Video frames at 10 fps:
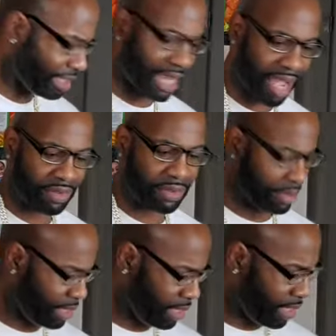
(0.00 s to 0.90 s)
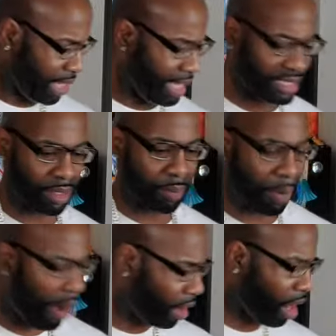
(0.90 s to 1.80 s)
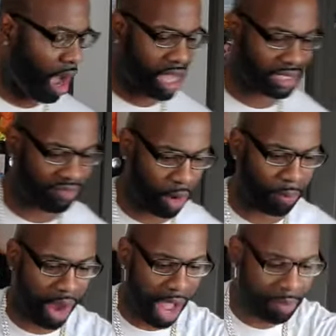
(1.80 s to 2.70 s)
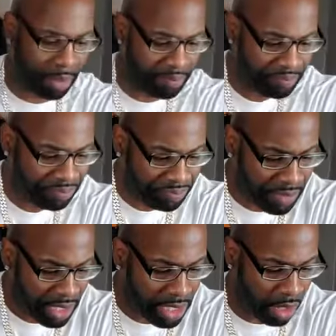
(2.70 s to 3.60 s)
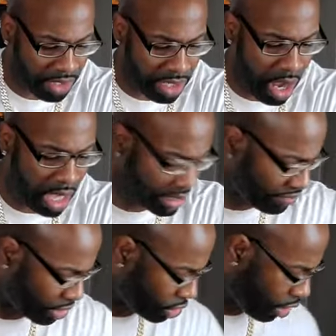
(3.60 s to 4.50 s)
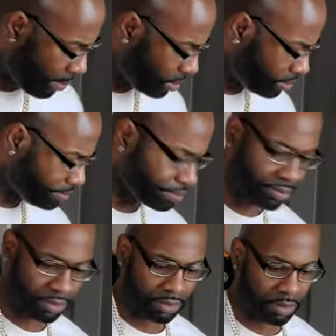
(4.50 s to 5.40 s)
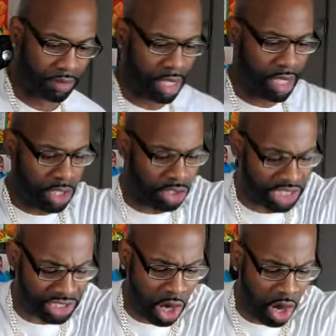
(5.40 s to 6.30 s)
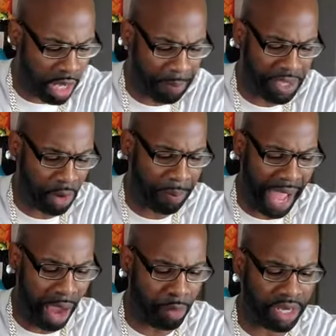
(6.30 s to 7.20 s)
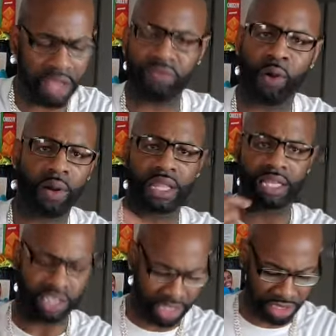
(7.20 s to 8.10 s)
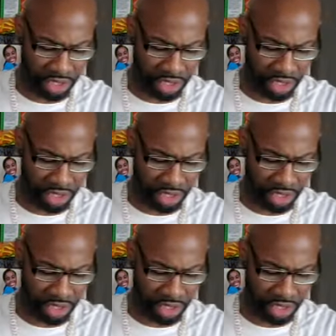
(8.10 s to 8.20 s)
the devil is the cause of your problem, you know, the cause of your trouble, you just gird up in your power and the authority that Jesus